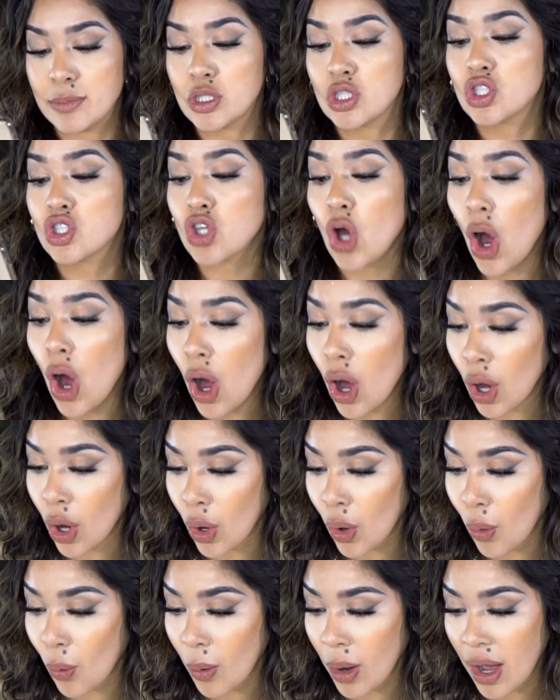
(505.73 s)

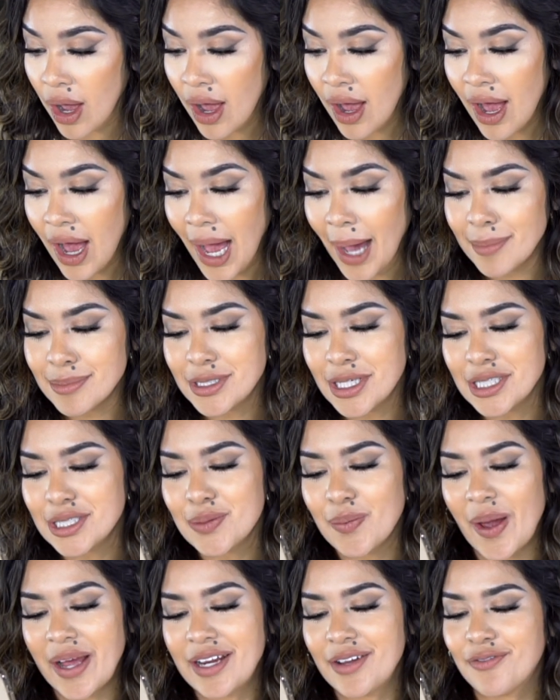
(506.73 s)
So I'm just
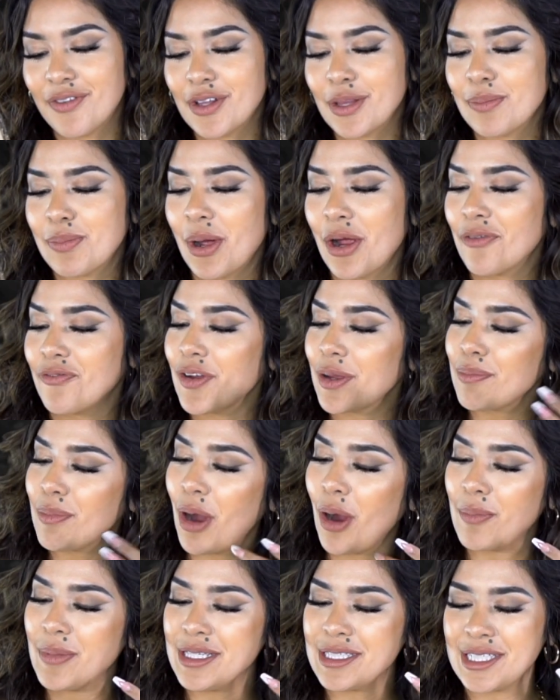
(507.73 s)
waiting for the perfect
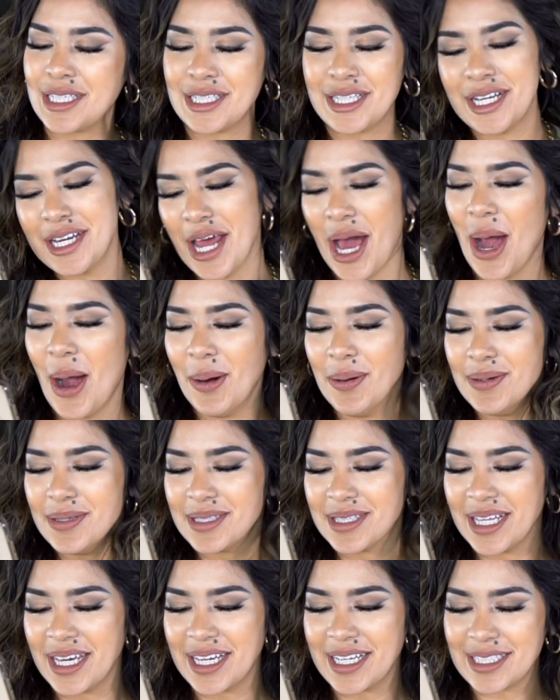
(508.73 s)
moment to, you know,
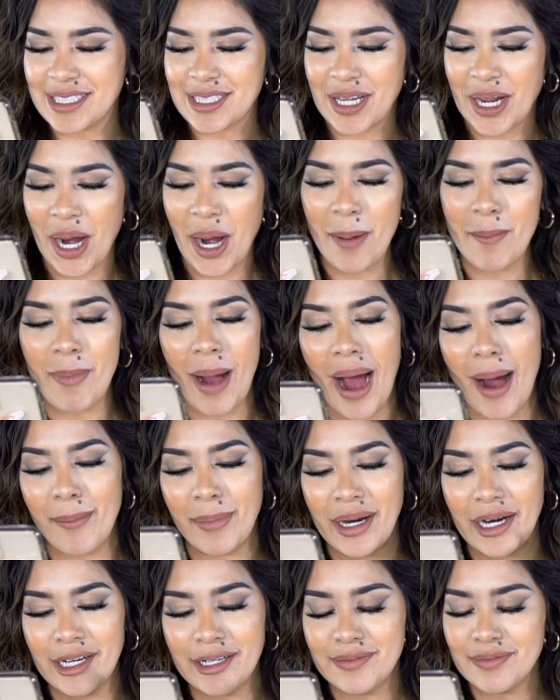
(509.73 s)
link it to her
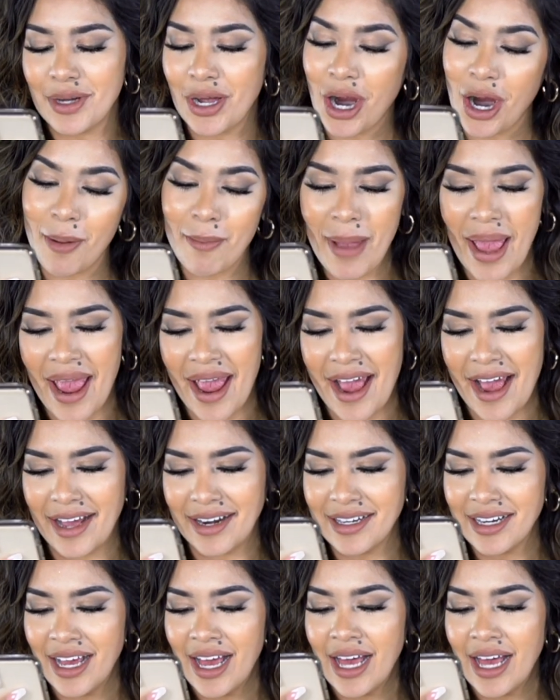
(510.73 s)
mama, her man.